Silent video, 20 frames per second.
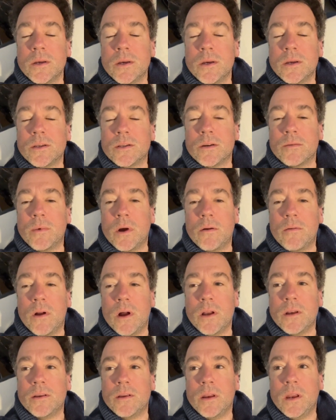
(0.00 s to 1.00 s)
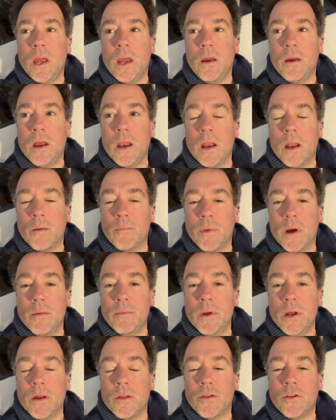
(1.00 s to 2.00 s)
So my run today ended up by
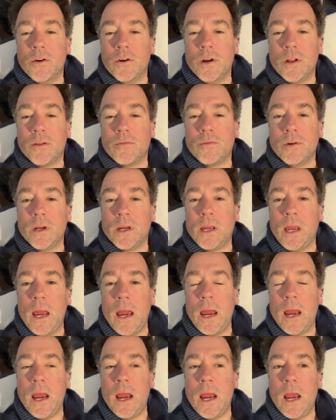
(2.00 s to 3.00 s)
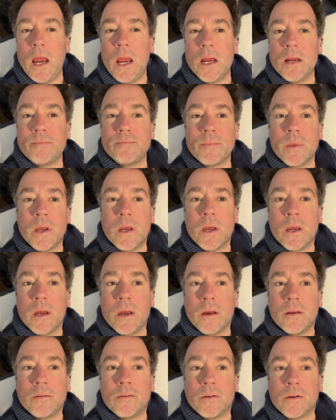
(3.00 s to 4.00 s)
being 33K.
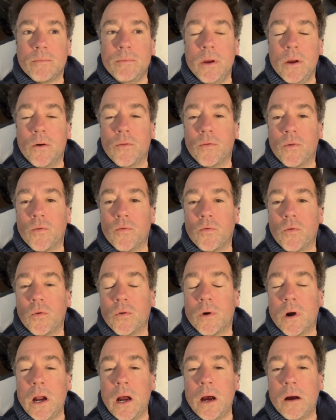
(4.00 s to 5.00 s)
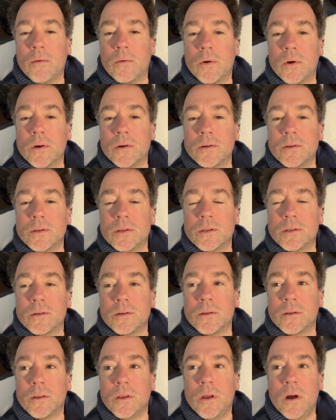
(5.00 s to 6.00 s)
Took me over 4 hours,
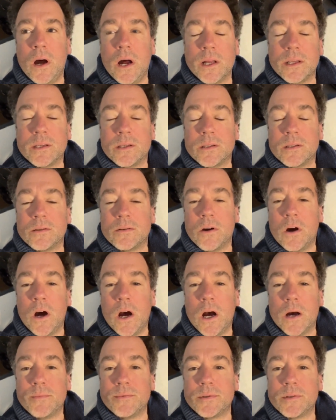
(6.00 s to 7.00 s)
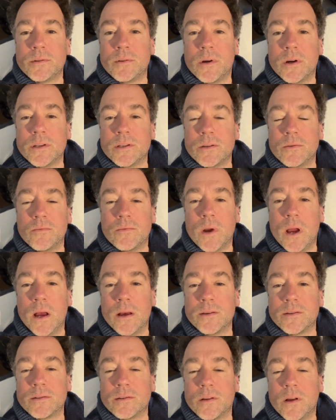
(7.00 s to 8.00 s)
lots of stops, lots of
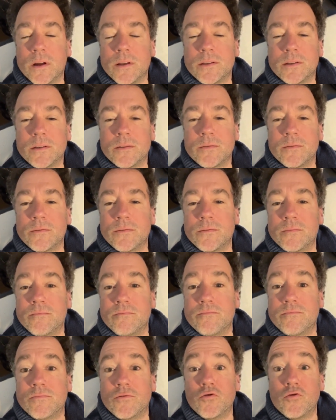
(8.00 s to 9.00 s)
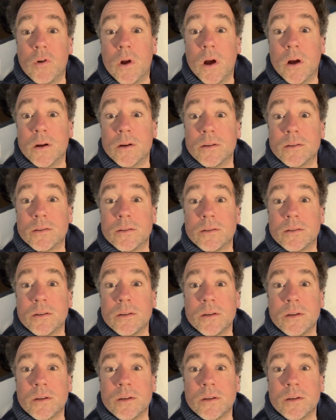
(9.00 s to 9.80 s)
rests, lots of drugs,